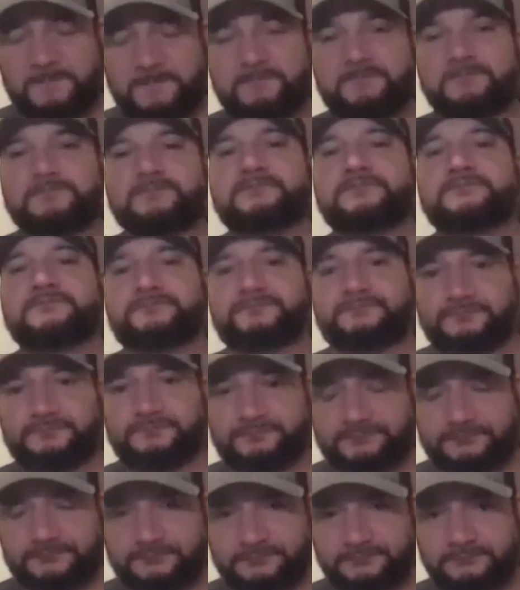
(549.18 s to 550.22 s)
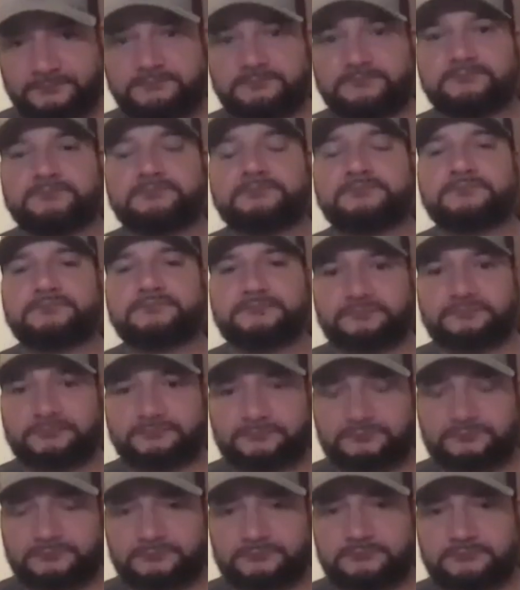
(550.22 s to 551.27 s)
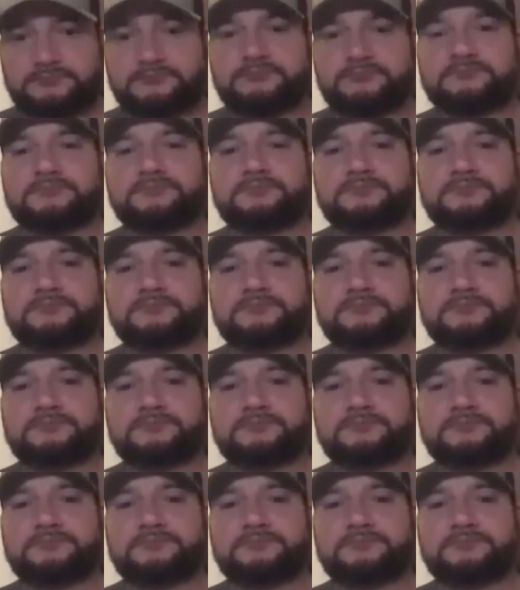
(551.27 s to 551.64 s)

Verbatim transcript: you need to do so um